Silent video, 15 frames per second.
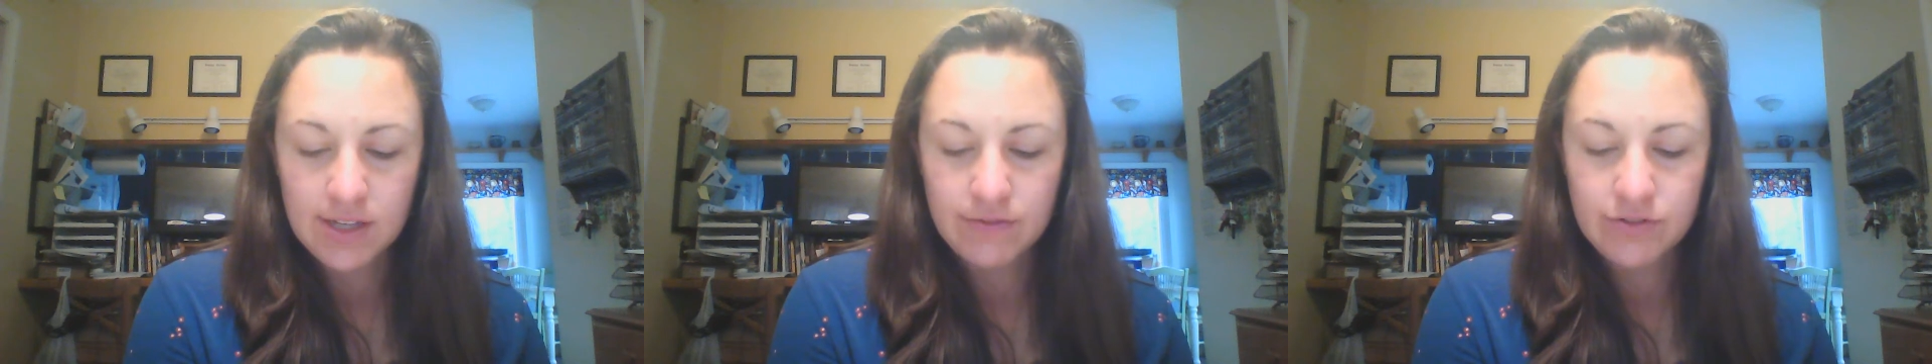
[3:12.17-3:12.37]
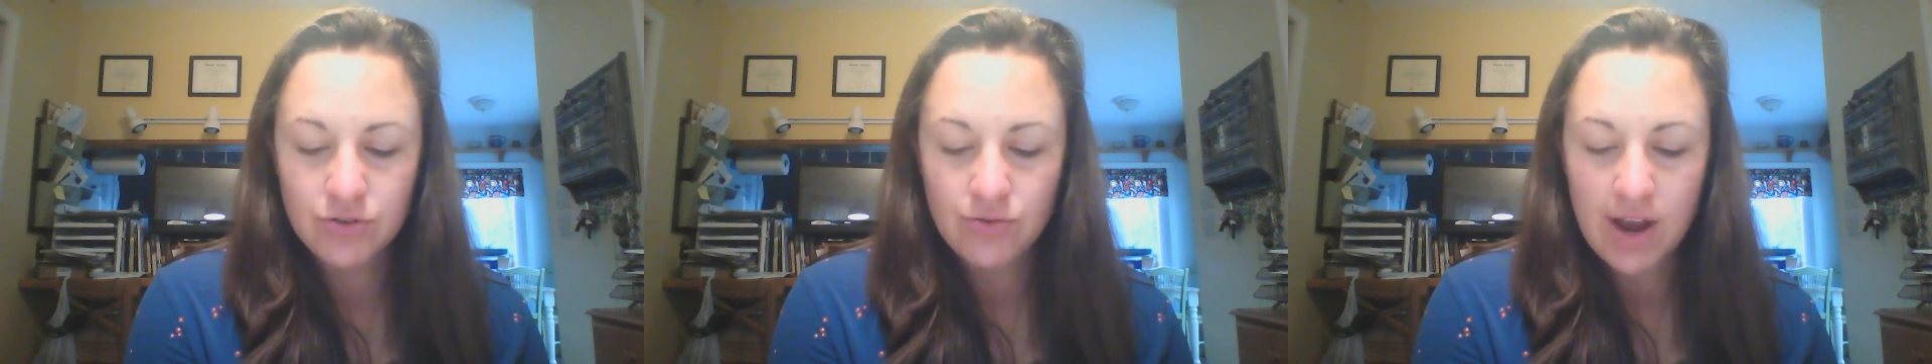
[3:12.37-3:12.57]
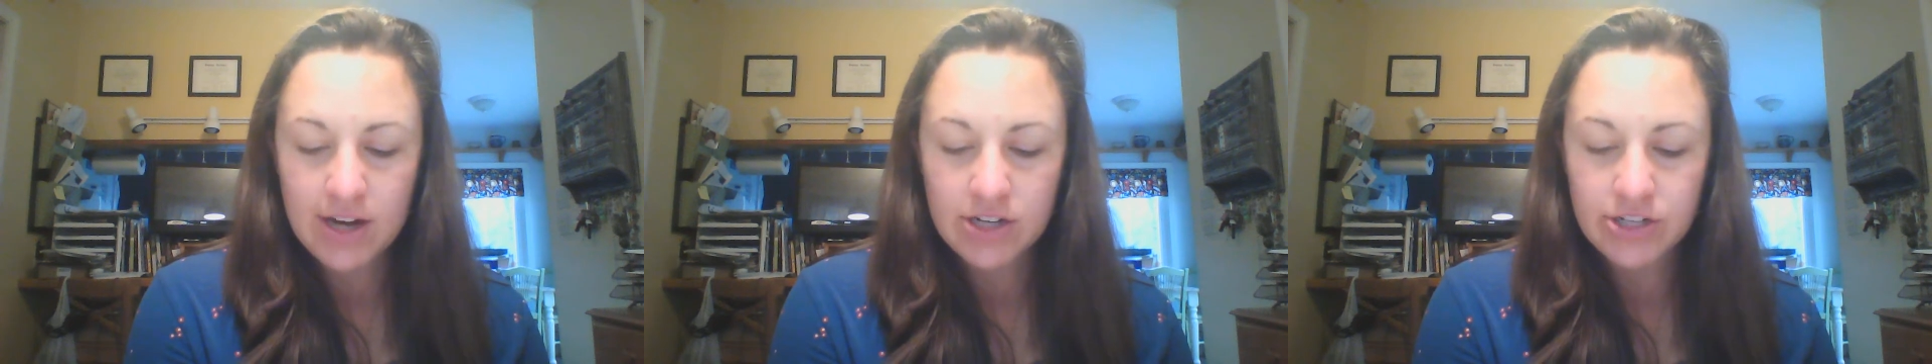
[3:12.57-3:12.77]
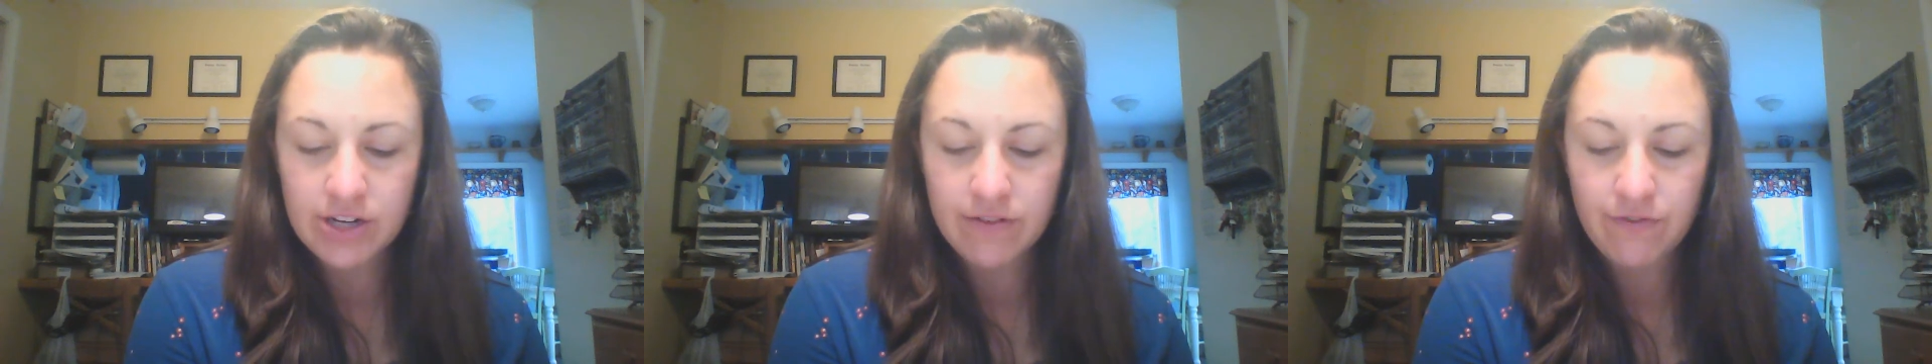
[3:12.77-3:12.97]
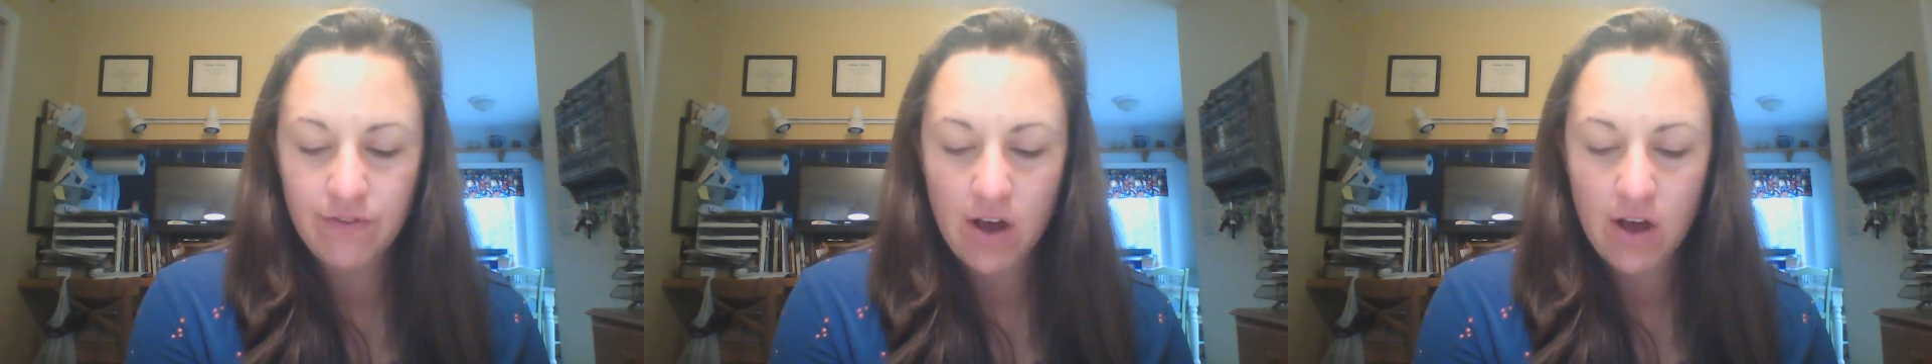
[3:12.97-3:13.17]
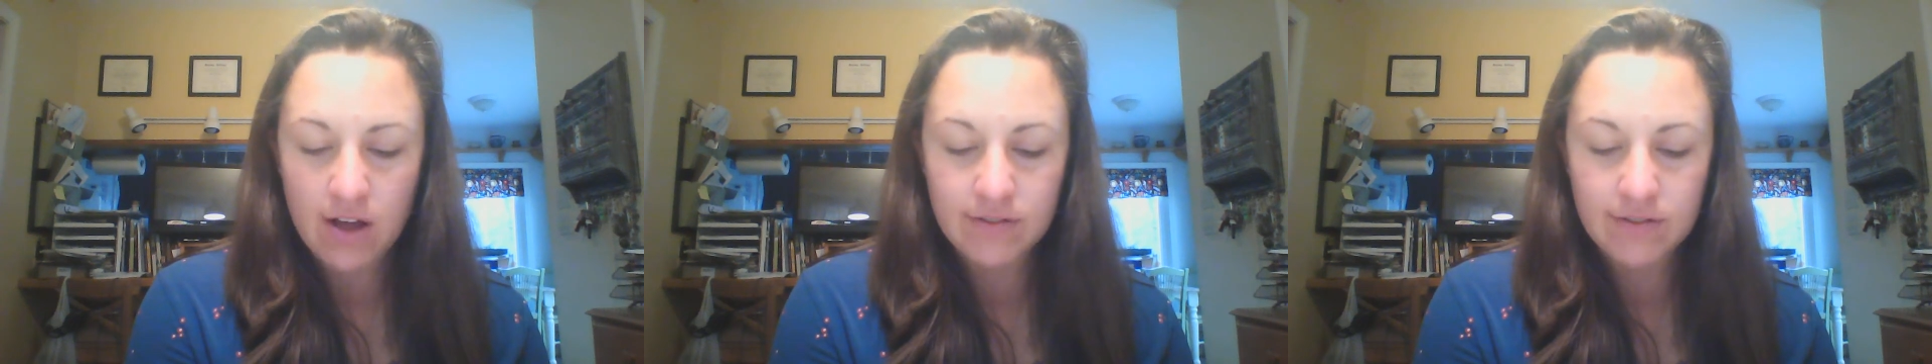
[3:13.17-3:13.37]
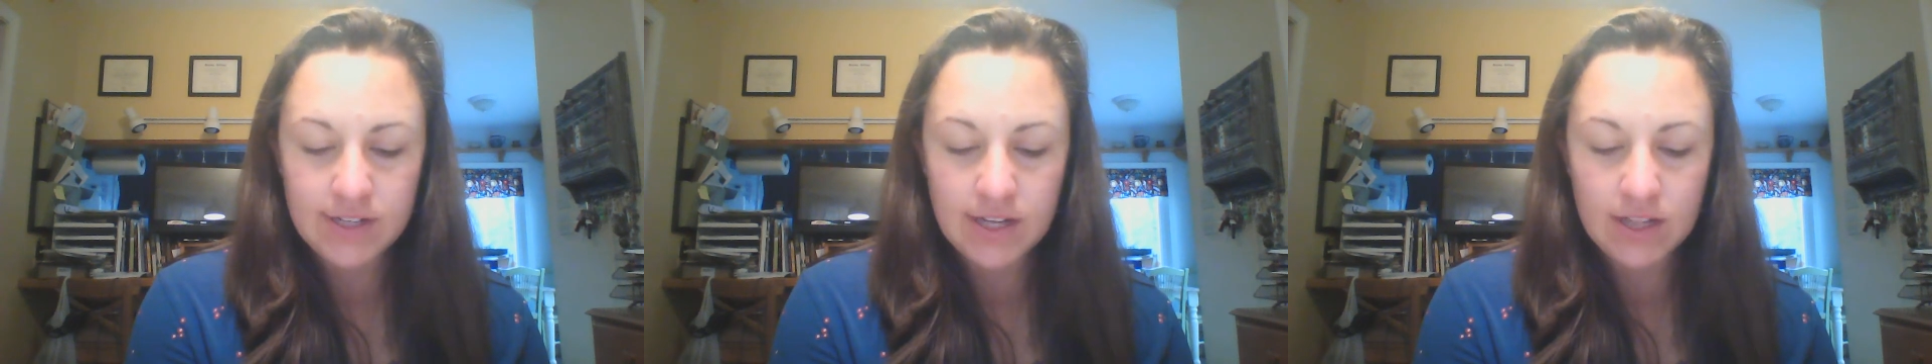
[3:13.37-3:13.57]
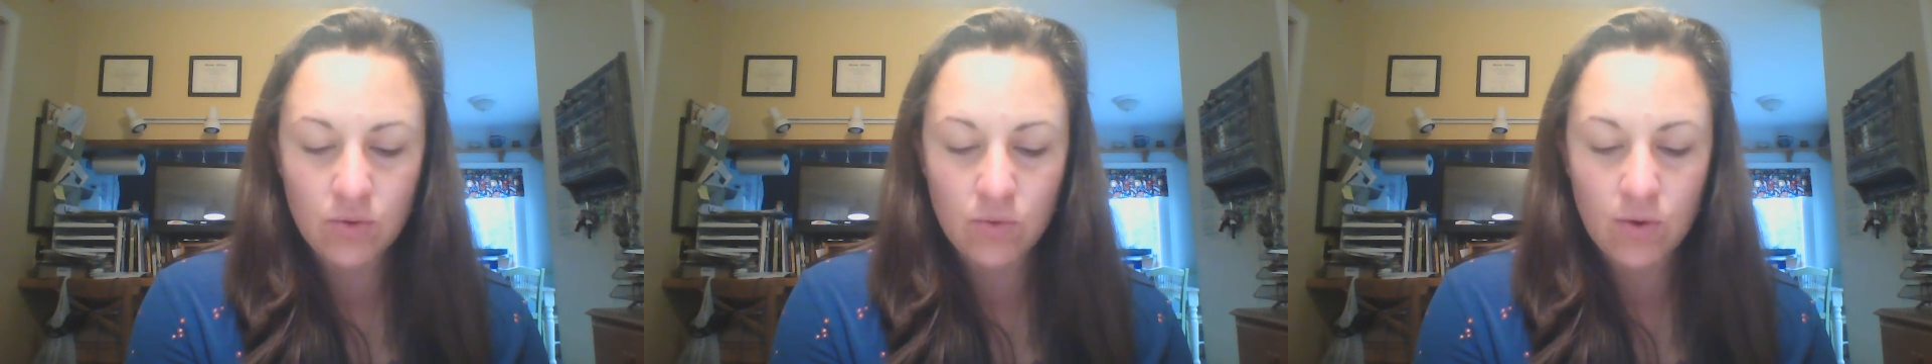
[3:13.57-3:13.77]
of direction involved
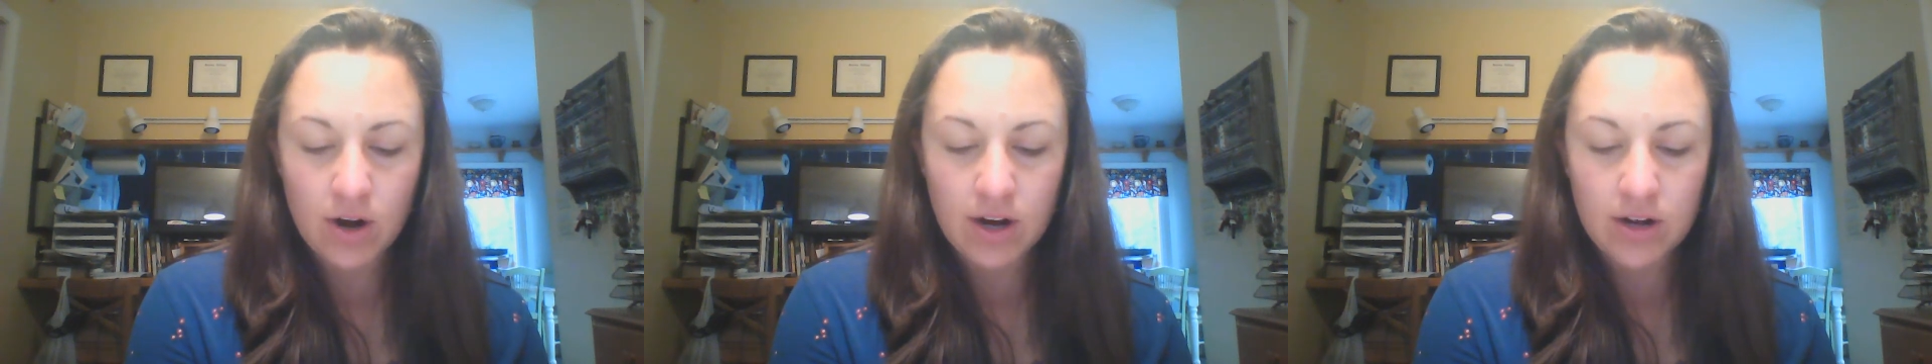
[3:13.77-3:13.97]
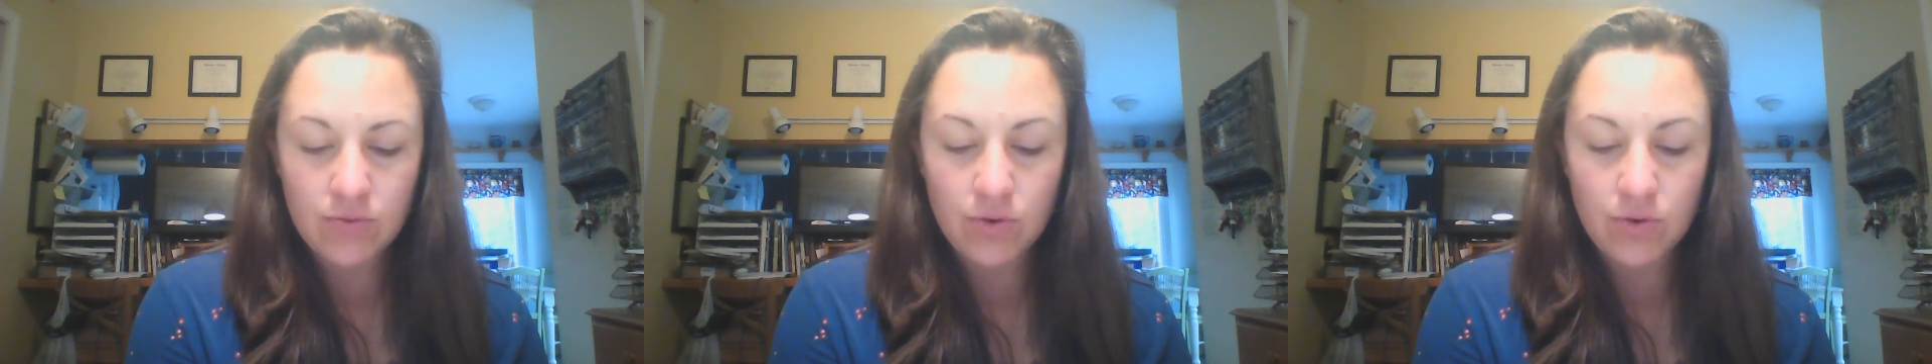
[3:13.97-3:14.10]
in the work